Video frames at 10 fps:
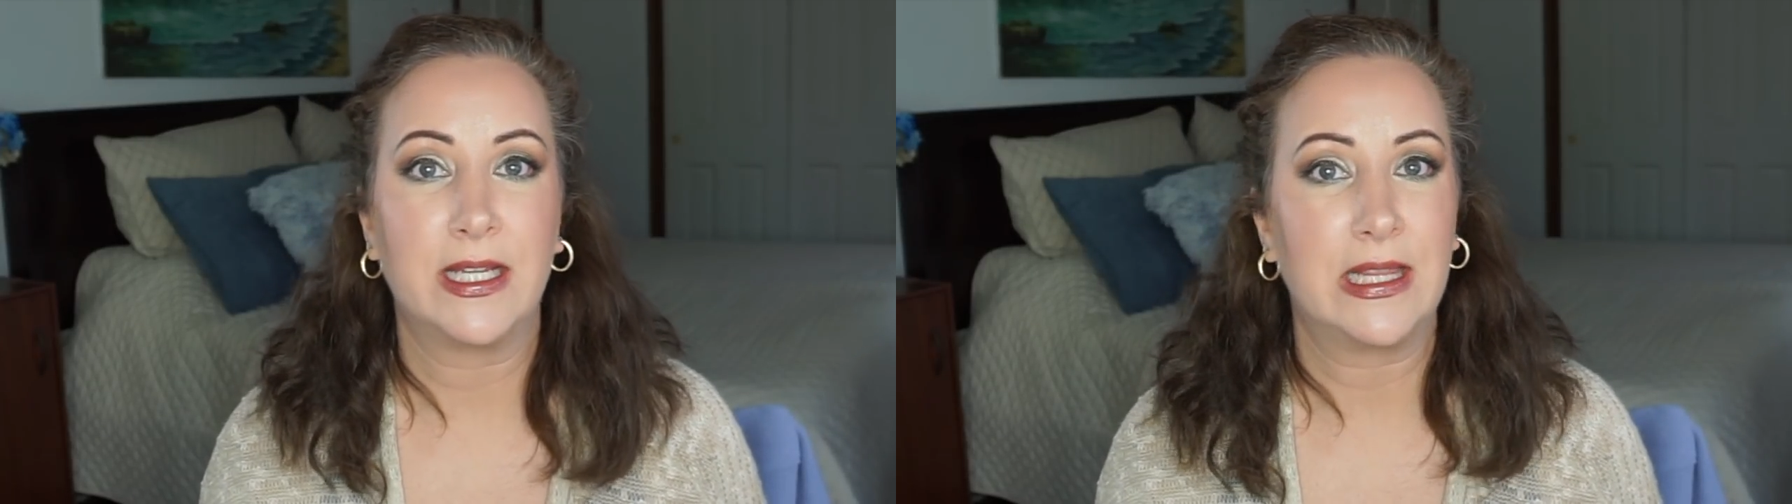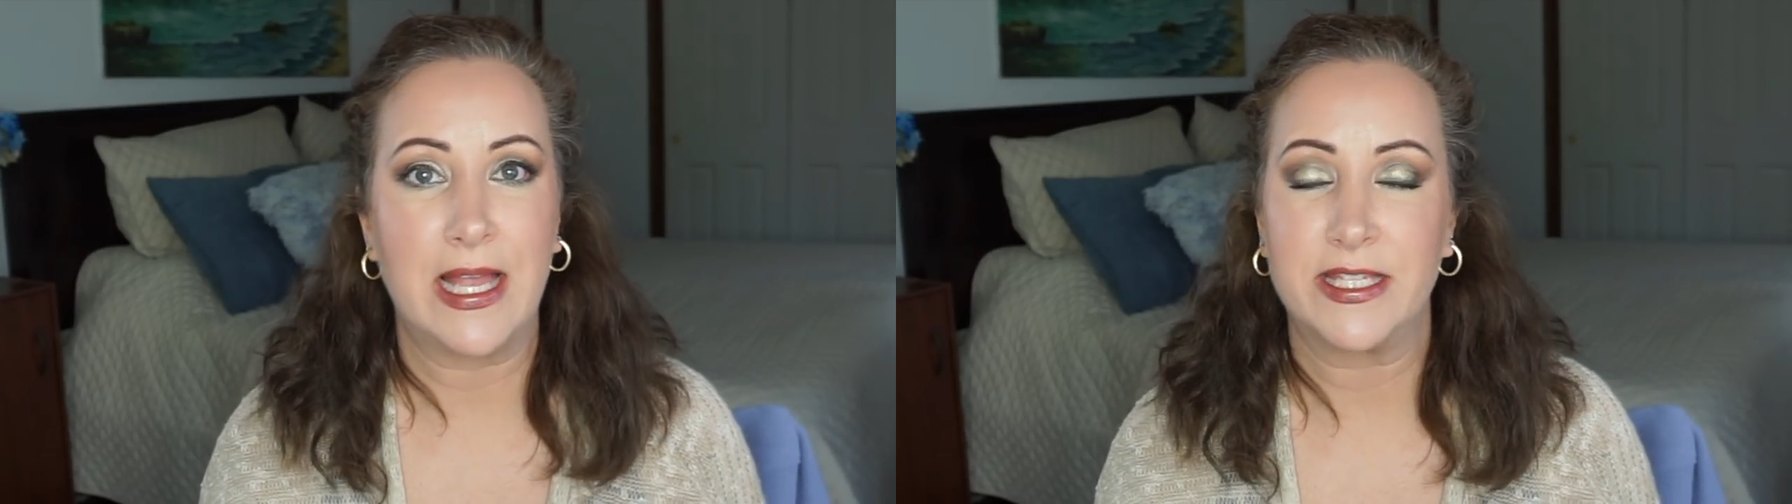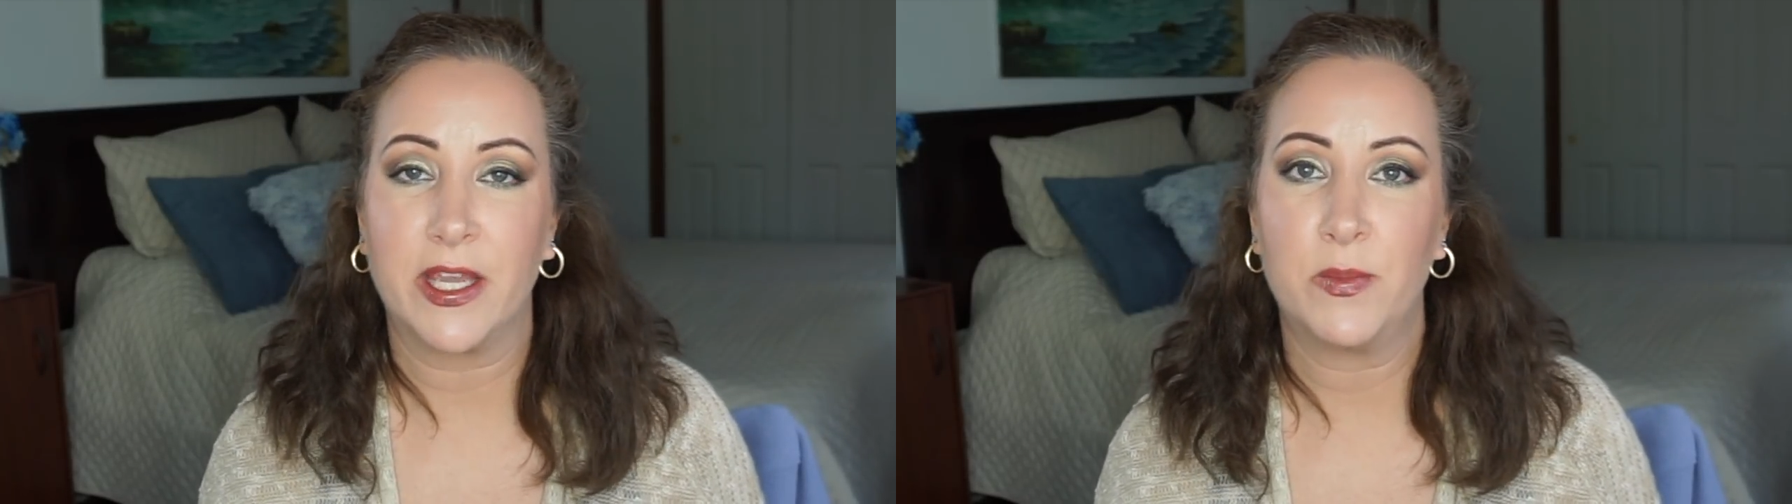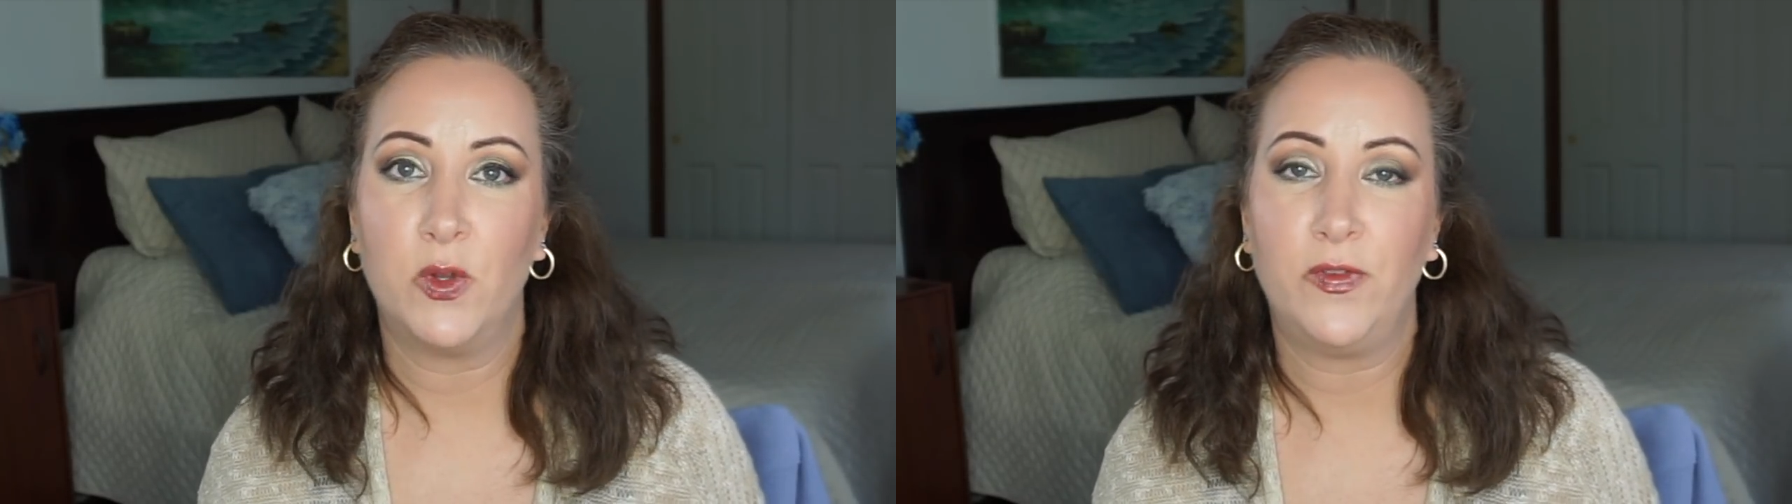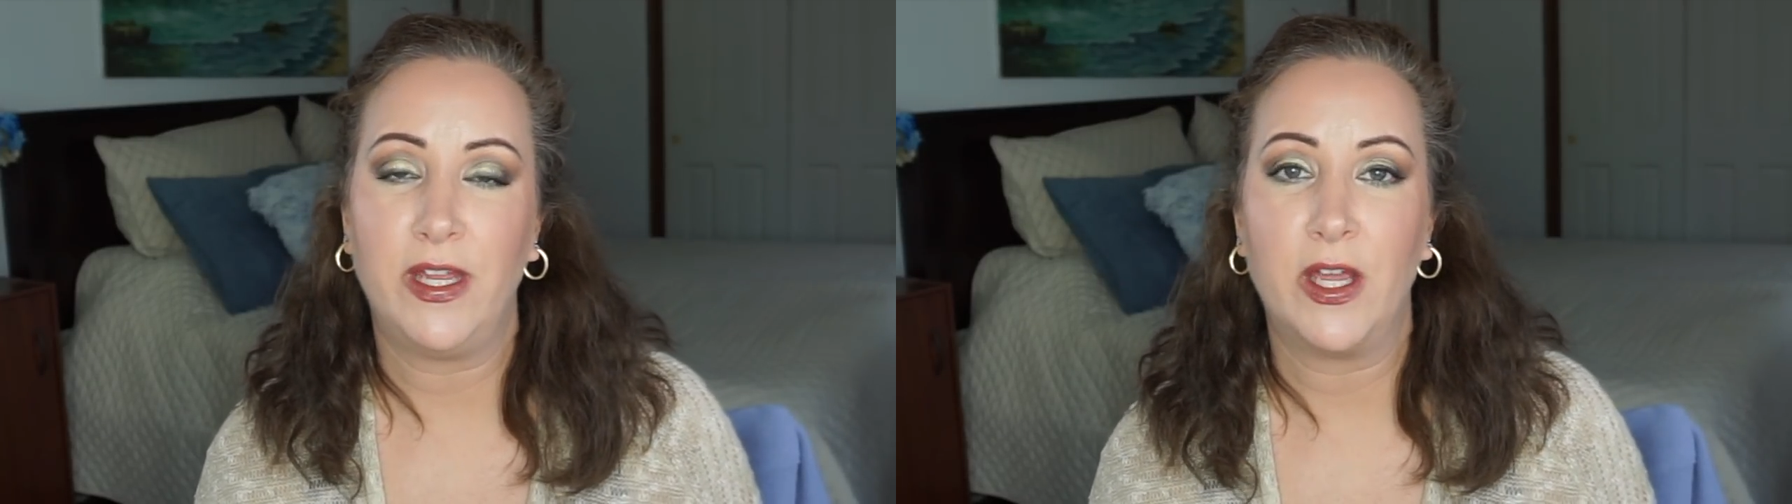classic
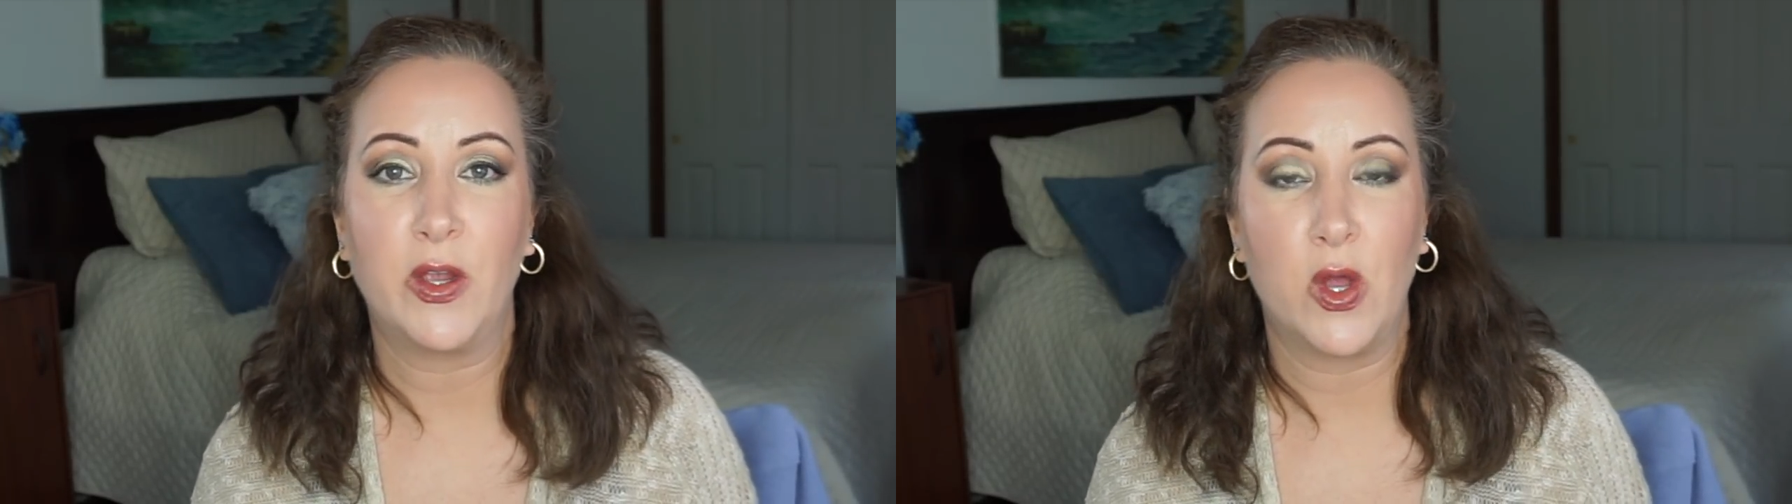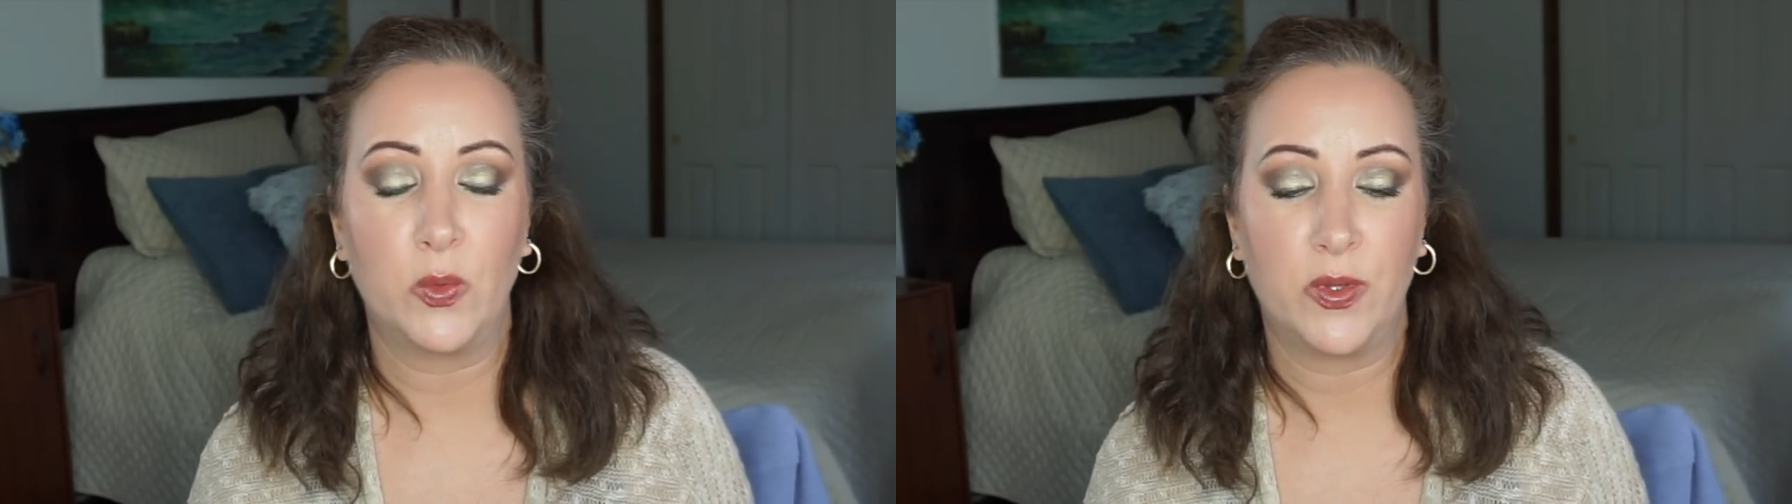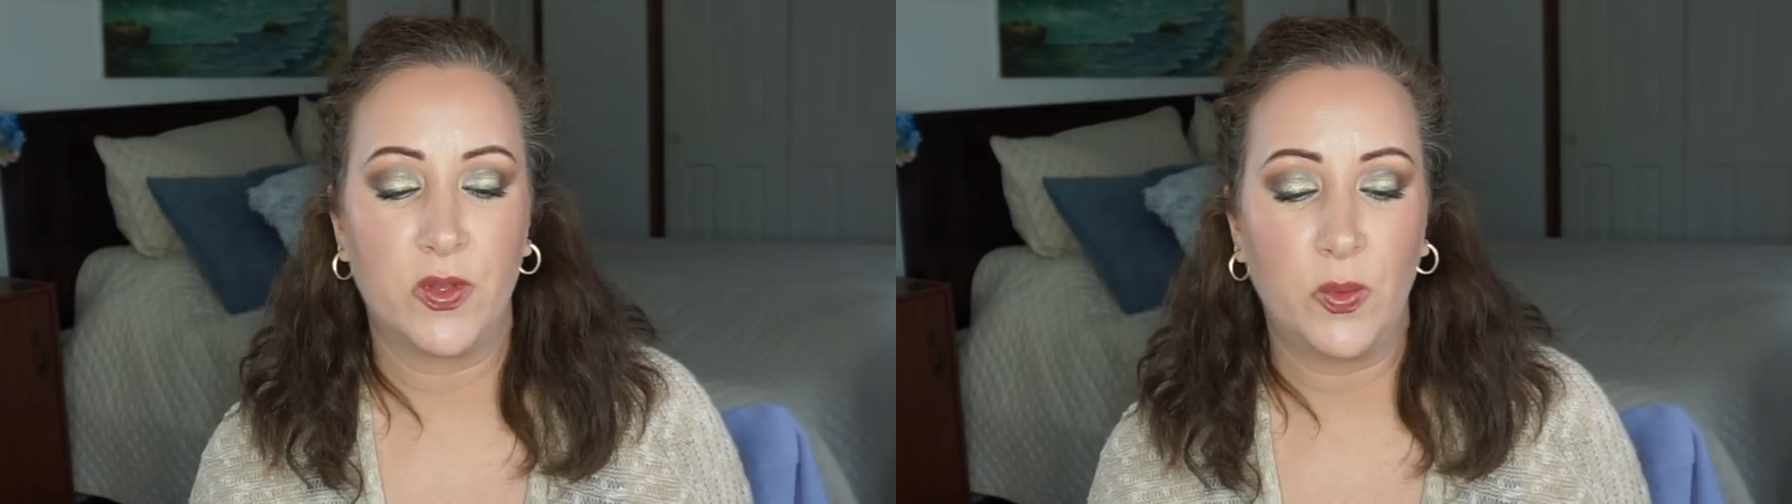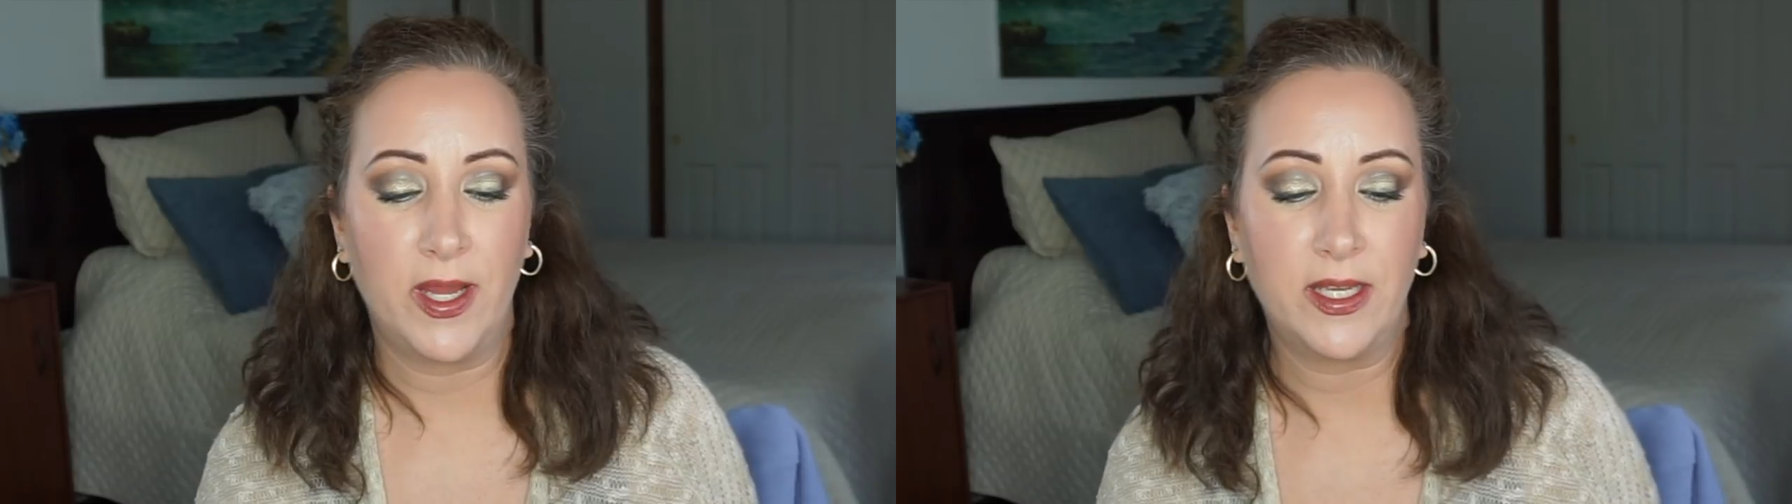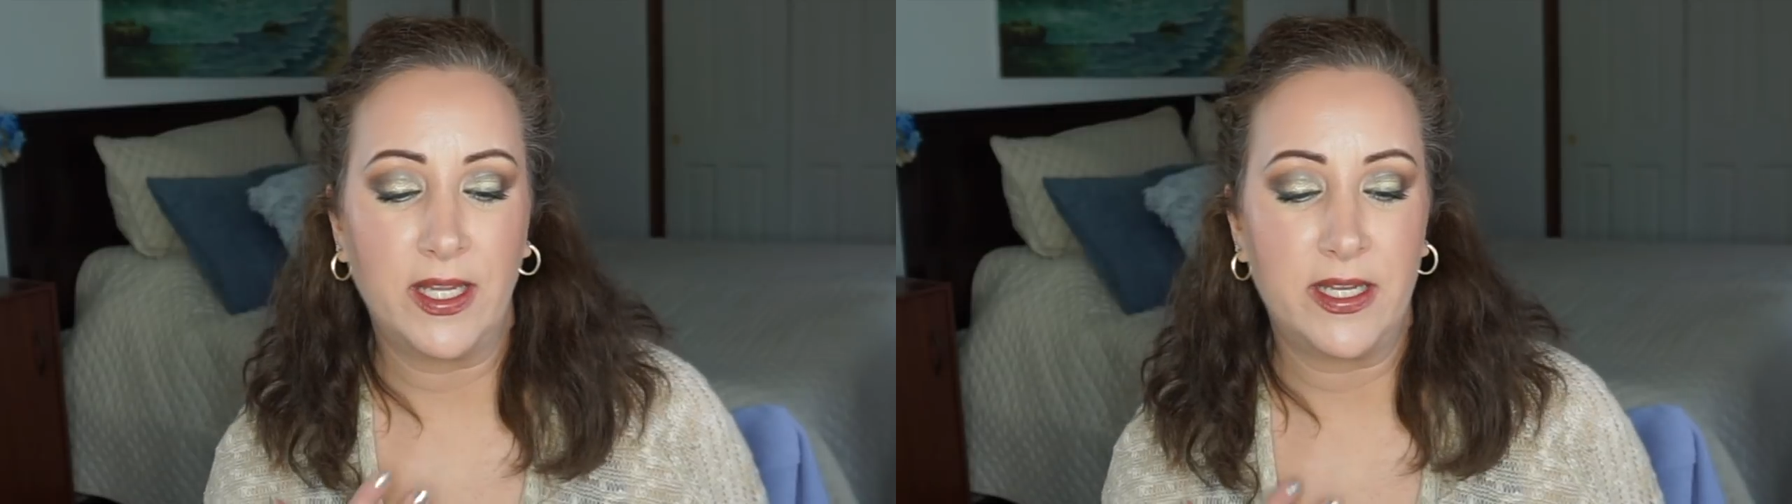movie Gone with the Wind.